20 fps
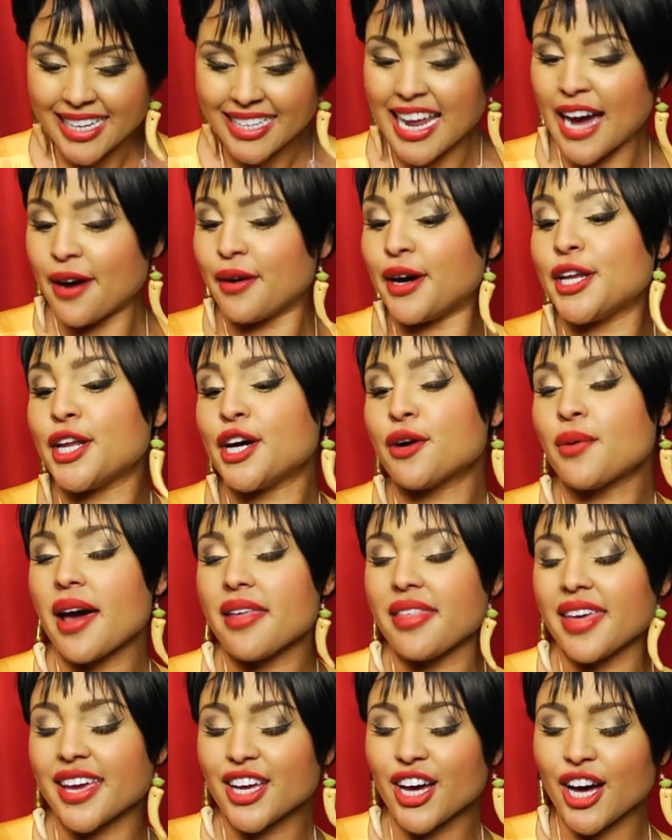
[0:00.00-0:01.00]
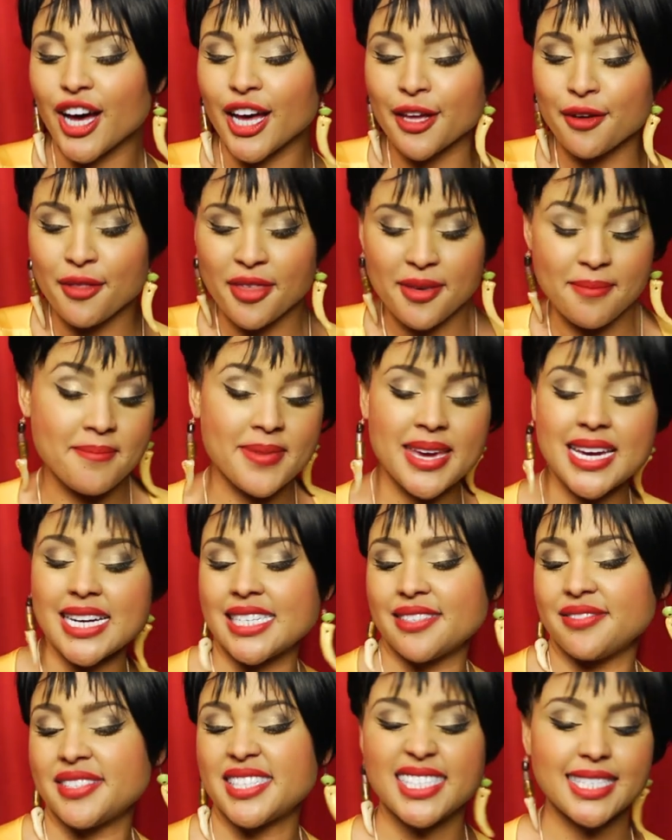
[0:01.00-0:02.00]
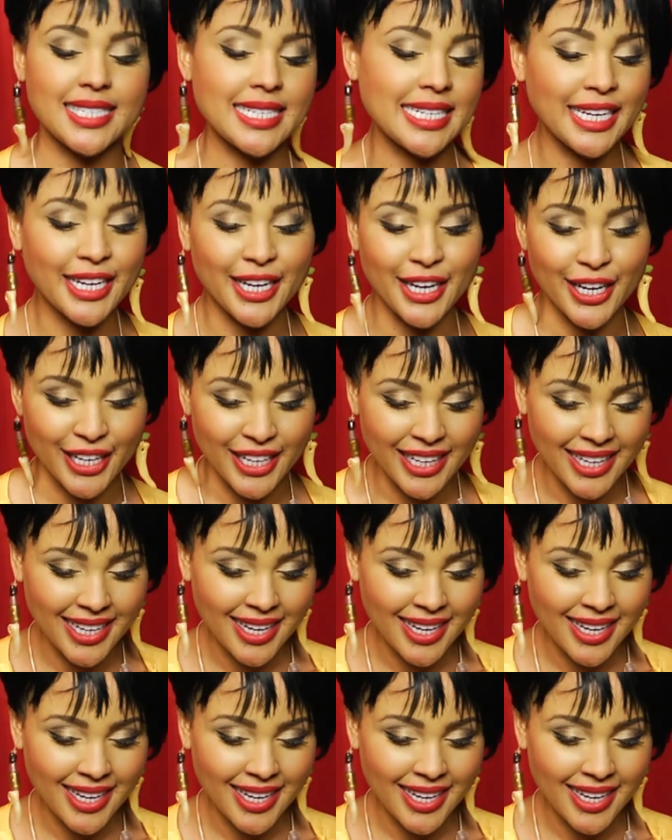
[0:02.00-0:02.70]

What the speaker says: Now I know why they call you the Man of Steel.